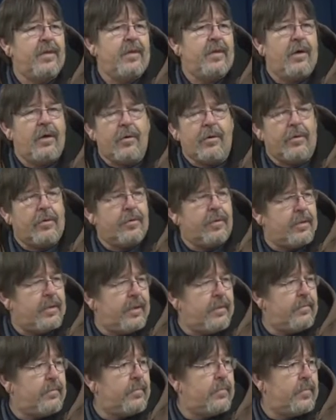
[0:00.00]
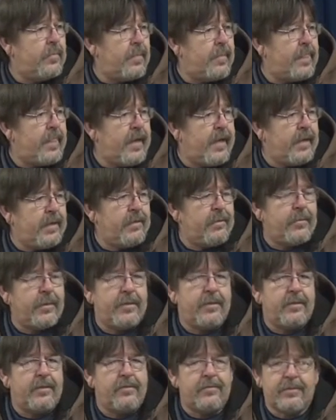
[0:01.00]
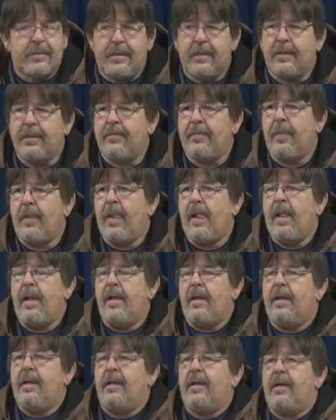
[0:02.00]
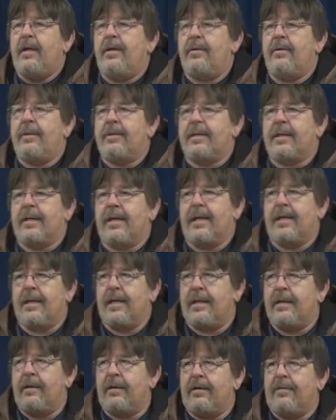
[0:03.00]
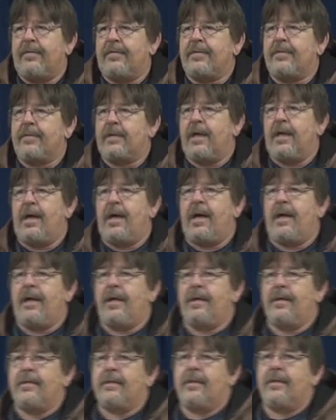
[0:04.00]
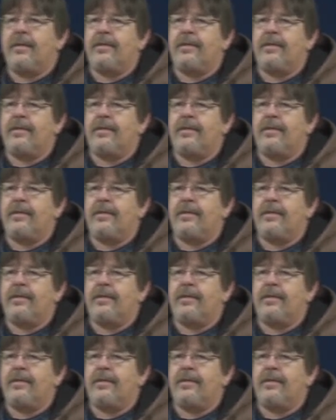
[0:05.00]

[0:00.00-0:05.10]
Oh, anyway, don't say nothing anyways, I got laid off in July, and